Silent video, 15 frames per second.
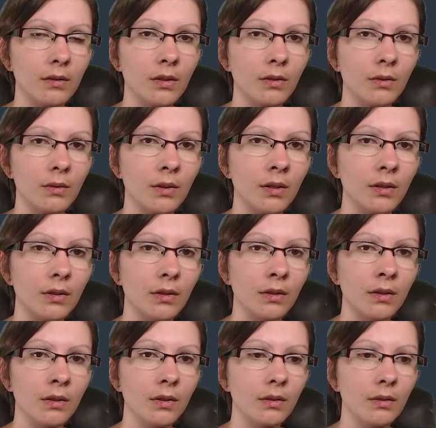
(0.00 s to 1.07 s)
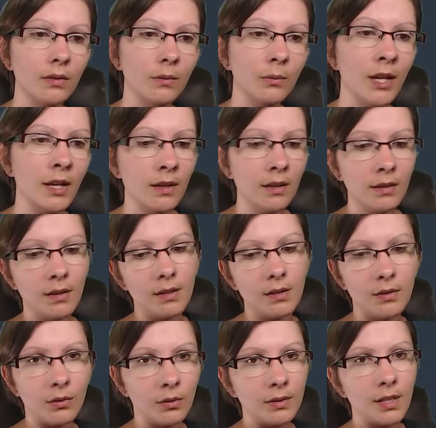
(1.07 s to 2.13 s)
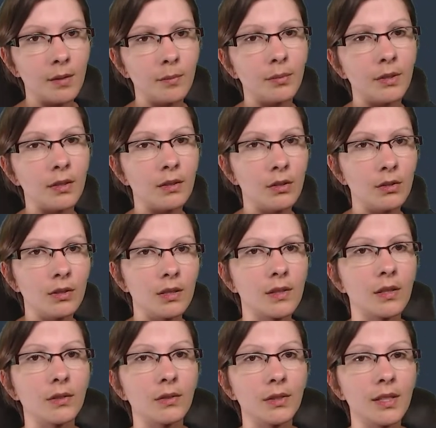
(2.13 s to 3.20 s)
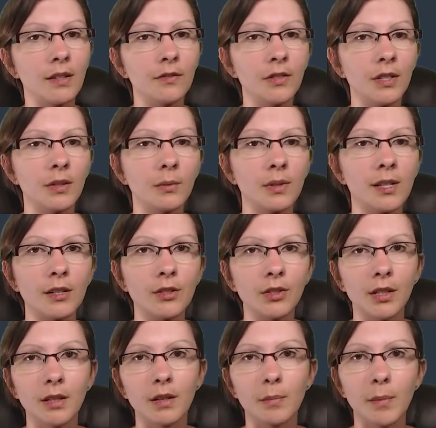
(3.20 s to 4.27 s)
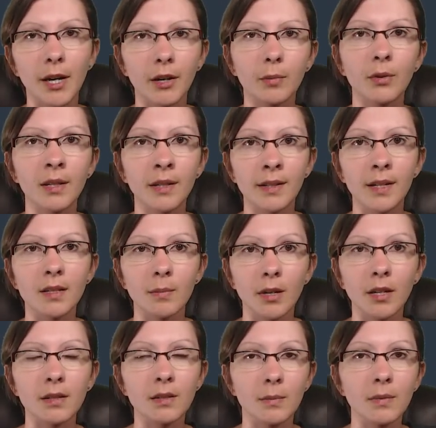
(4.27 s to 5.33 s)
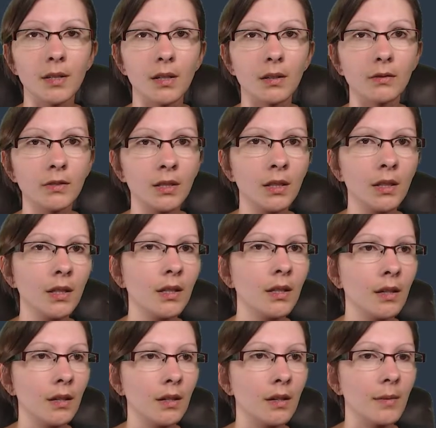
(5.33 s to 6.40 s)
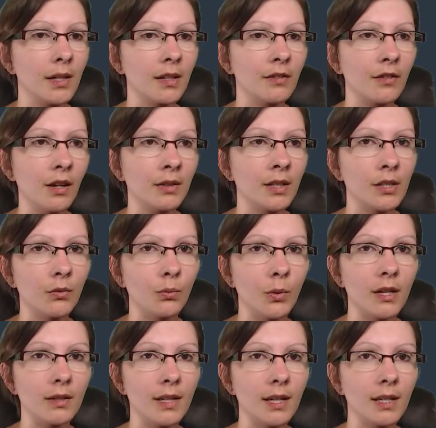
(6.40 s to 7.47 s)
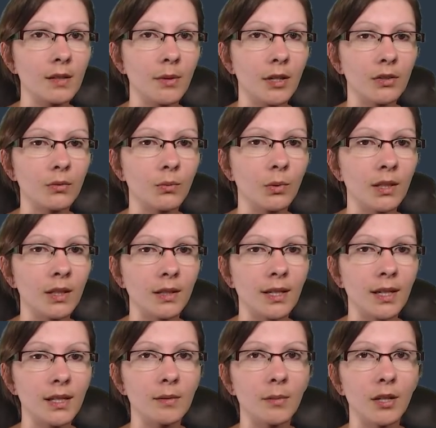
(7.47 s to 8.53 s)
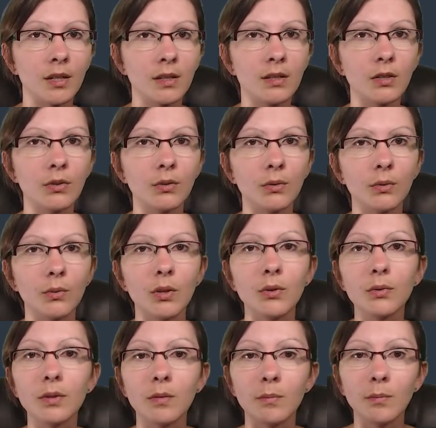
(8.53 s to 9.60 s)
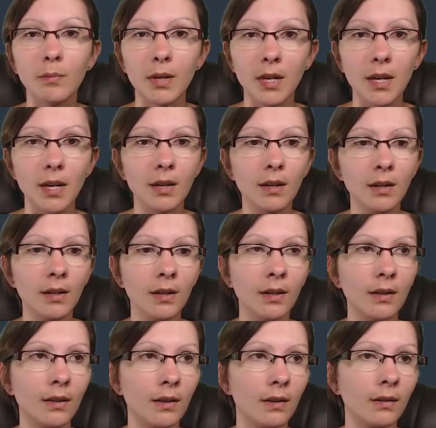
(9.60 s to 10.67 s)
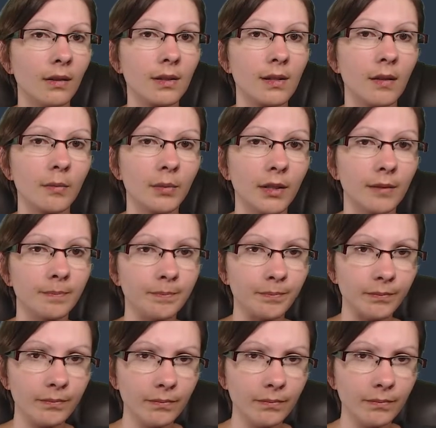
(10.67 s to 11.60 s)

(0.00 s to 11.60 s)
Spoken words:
so the way that this old template used to signal safety was actually in the PowerPoint text box themselves. And I've outlined where text box 1 and text box 2 used to be in this template.